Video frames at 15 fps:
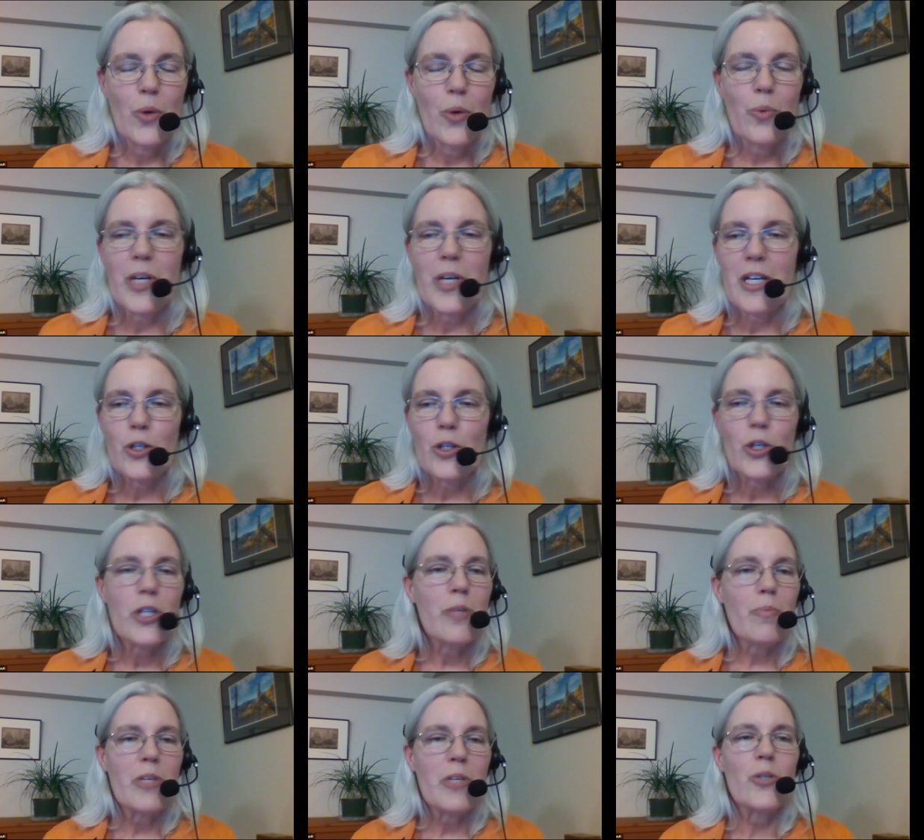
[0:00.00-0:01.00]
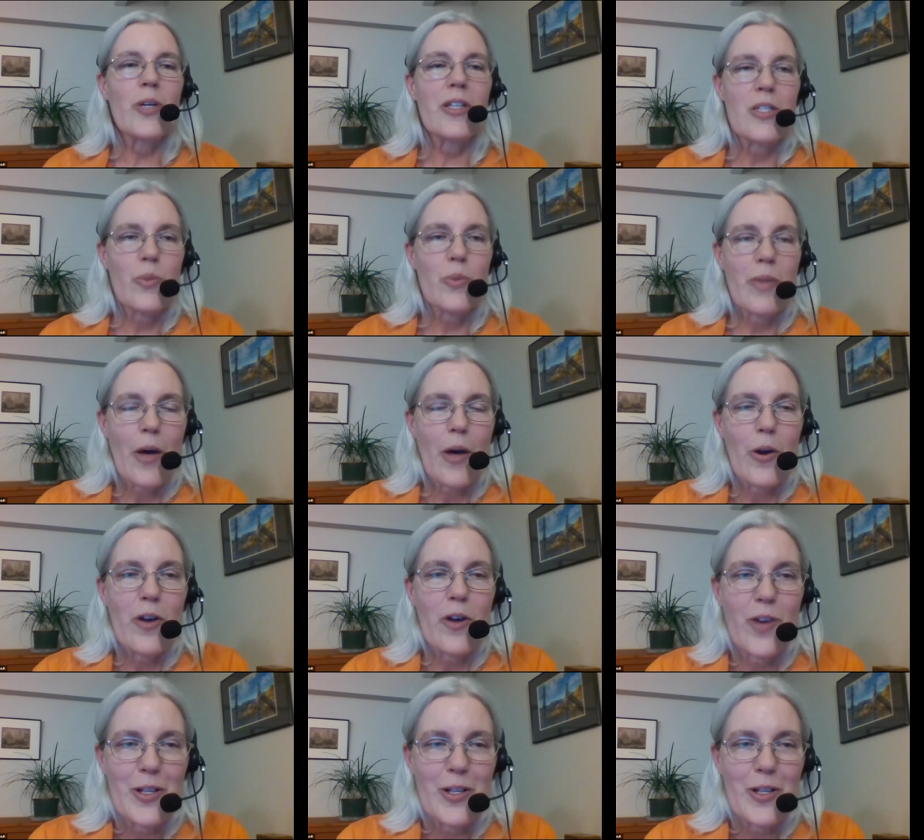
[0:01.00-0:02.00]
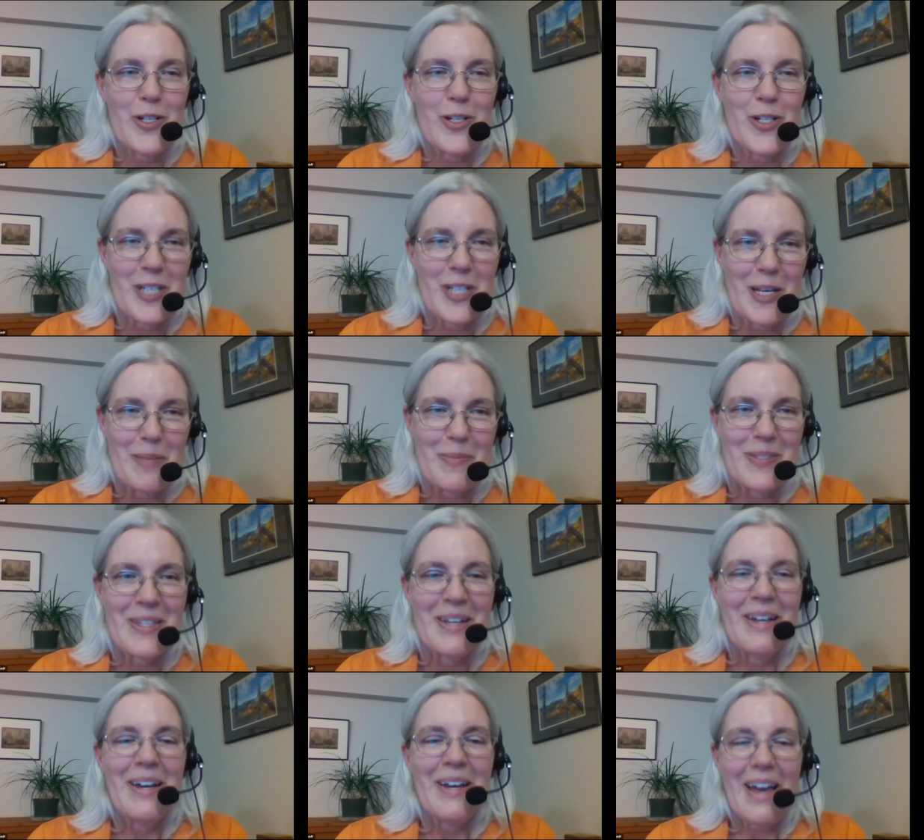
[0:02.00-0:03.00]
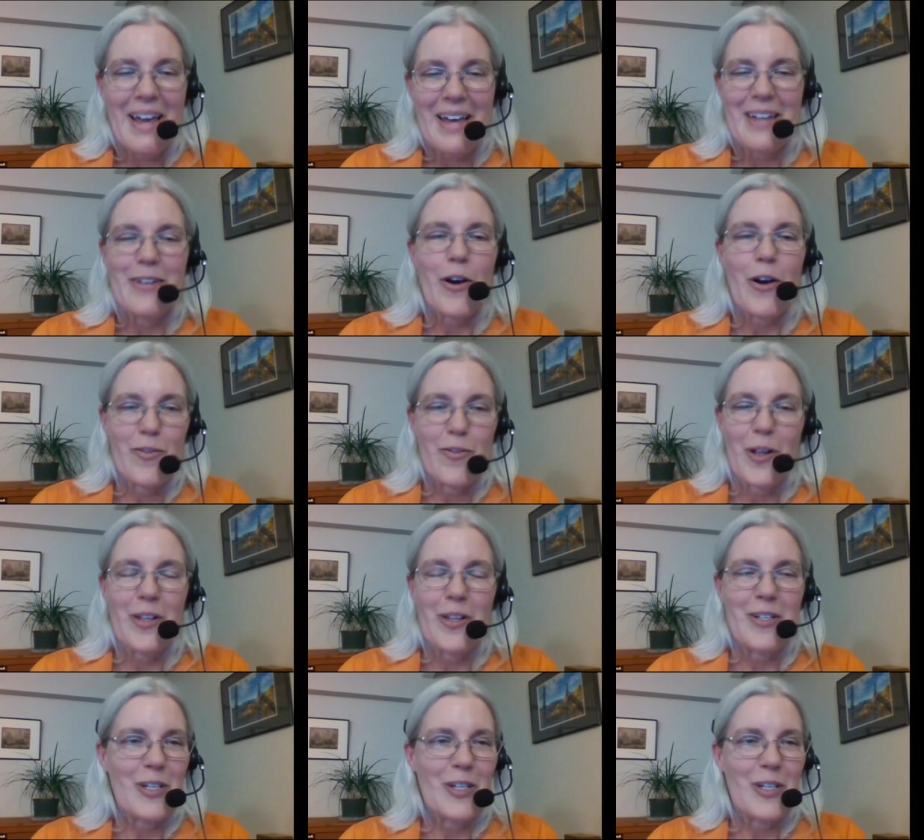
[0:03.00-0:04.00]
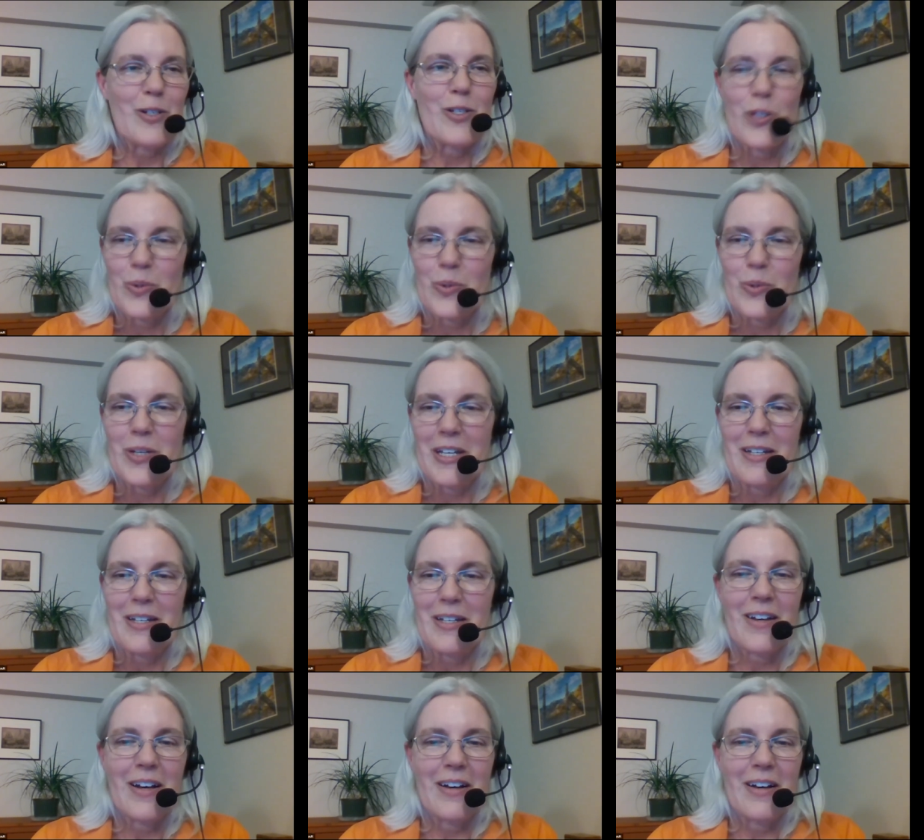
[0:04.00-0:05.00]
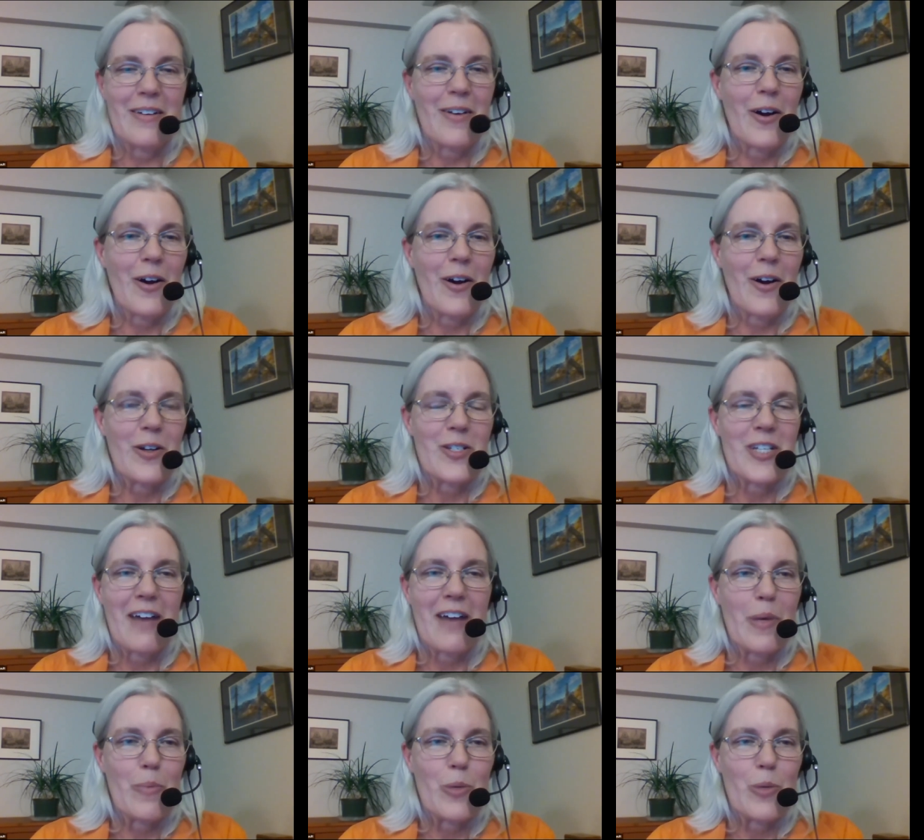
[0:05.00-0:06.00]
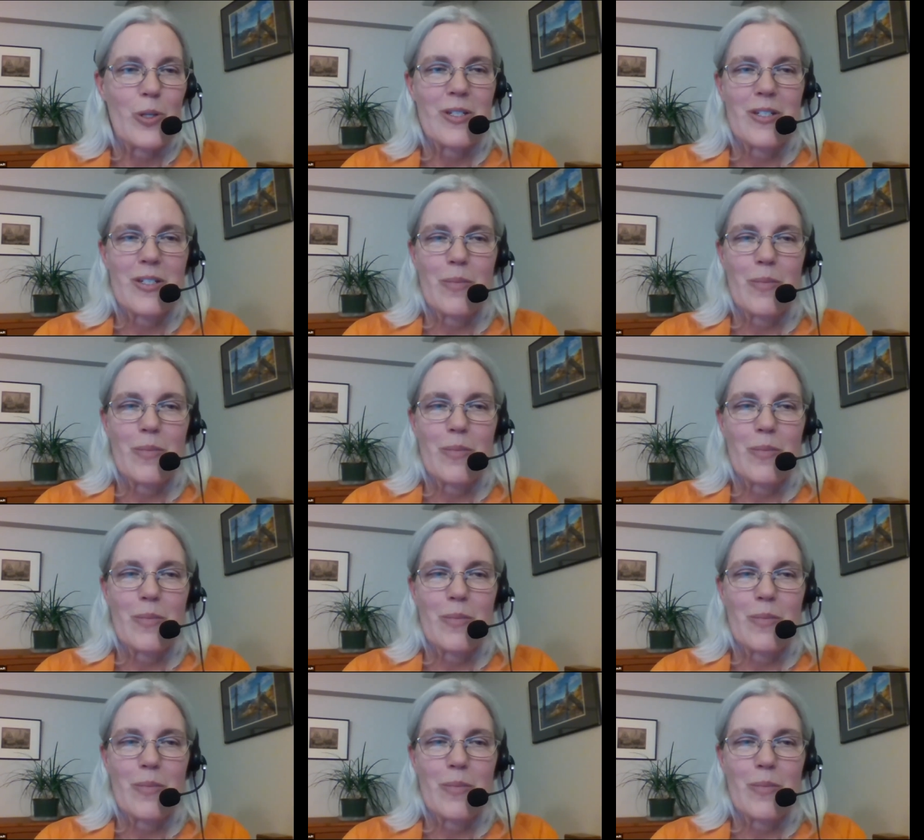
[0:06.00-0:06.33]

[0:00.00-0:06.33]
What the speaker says: We couldn't be doing this without our volunteer teams, and our volunteers do need our staff members to